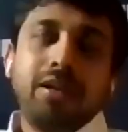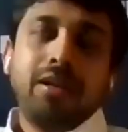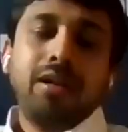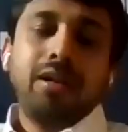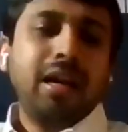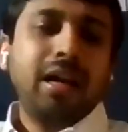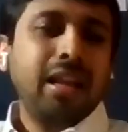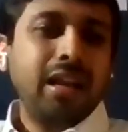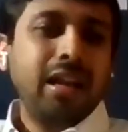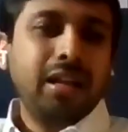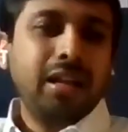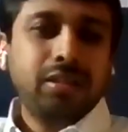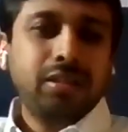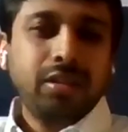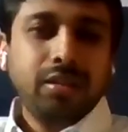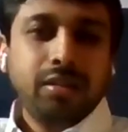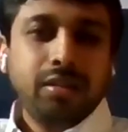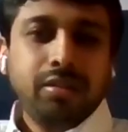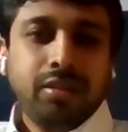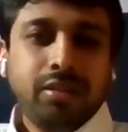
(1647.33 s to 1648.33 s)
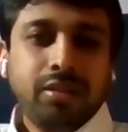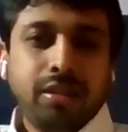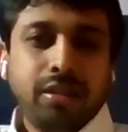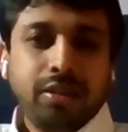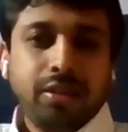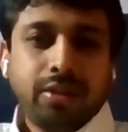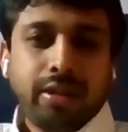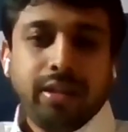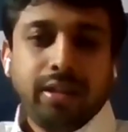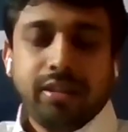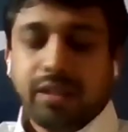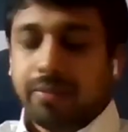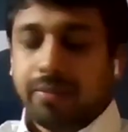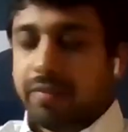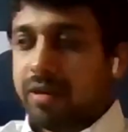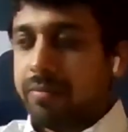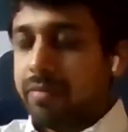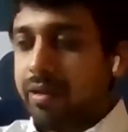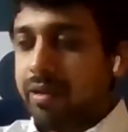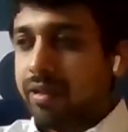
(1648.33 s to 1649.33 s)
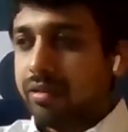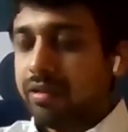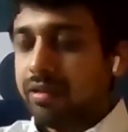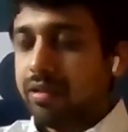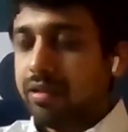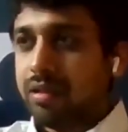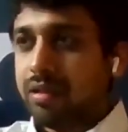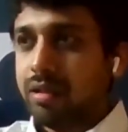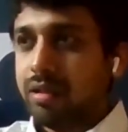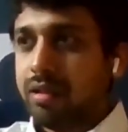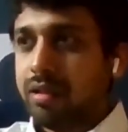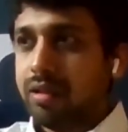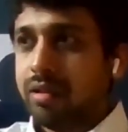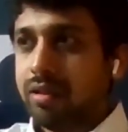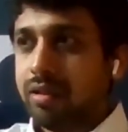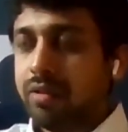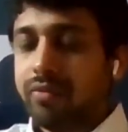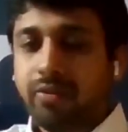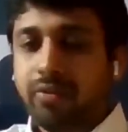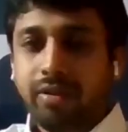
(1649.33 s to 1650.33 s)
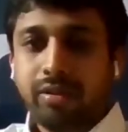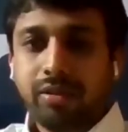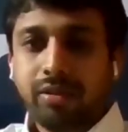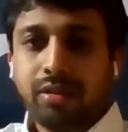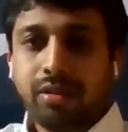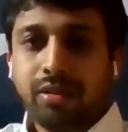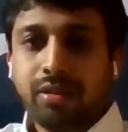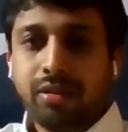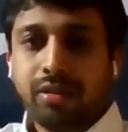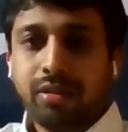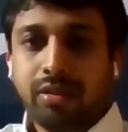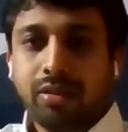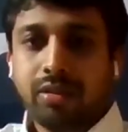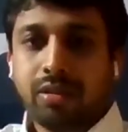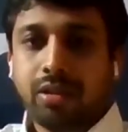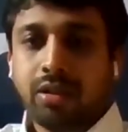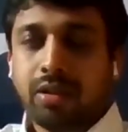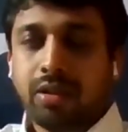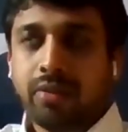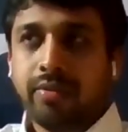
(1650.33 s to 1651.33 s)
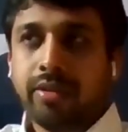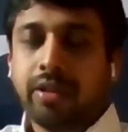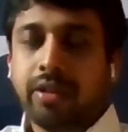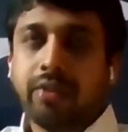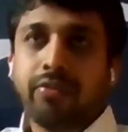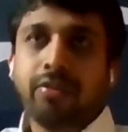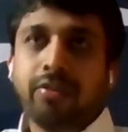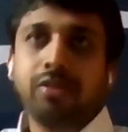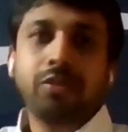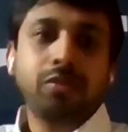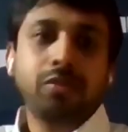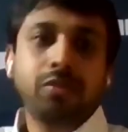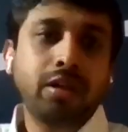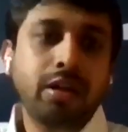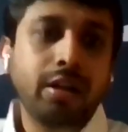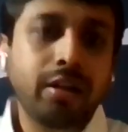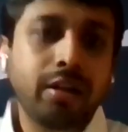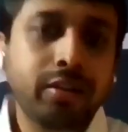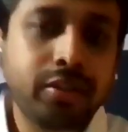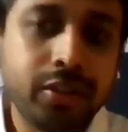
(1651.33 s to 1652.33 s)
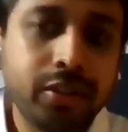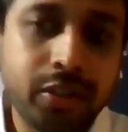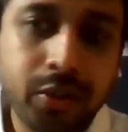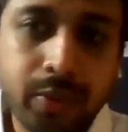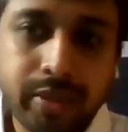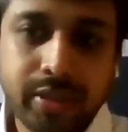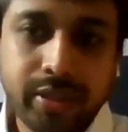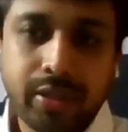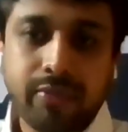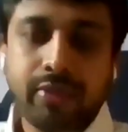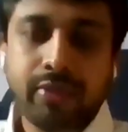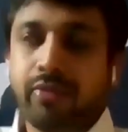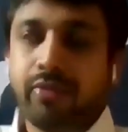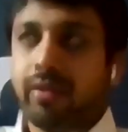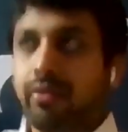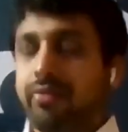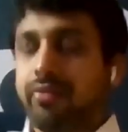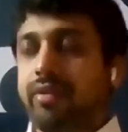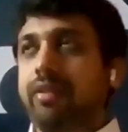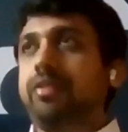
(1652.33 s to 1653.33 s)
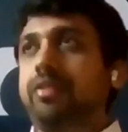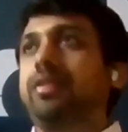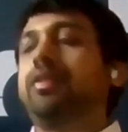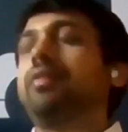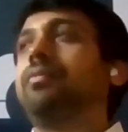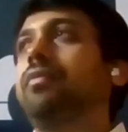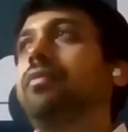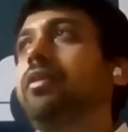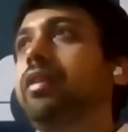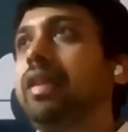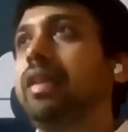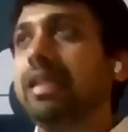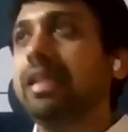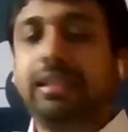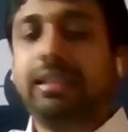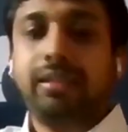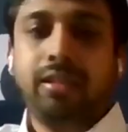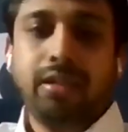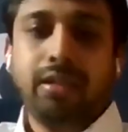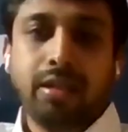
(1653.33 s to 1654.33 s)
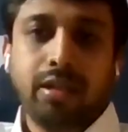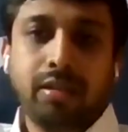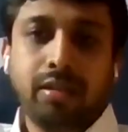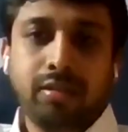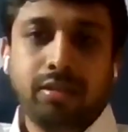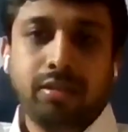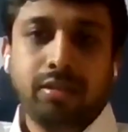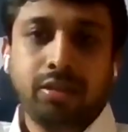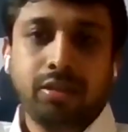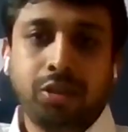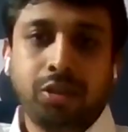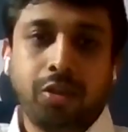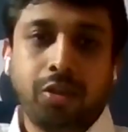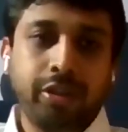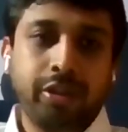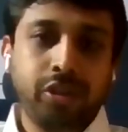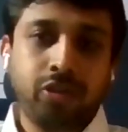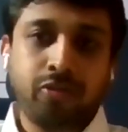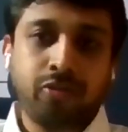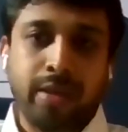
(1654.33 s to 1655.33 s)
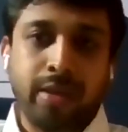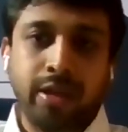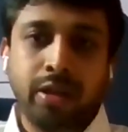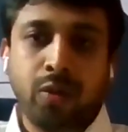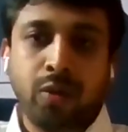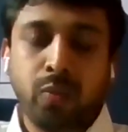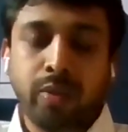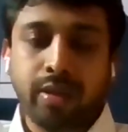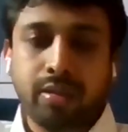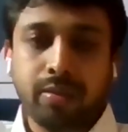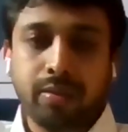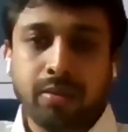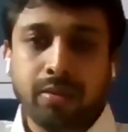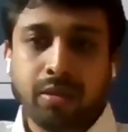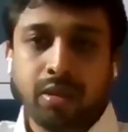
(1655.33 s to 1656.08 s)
I'll answer this in 3 separate parts. The first is with reference to the current situation which we are facing. Yes, there is a shortage of migrant